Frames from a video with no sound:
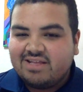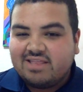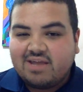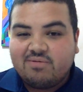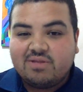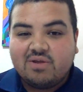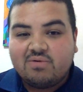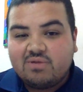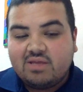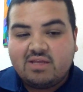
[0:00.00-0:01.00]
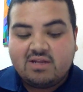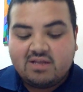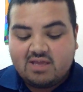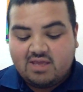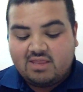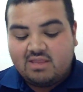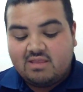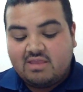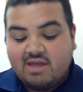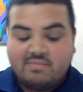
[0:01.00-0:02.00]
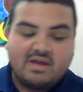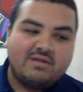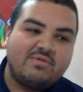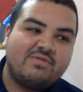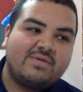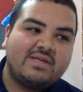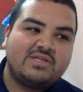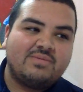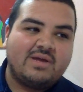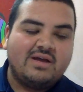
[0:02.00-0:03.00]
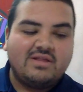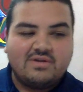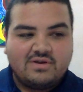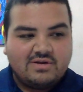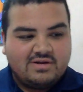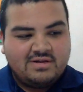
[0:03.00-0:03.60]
that we don't need. And that kind of moves me into my other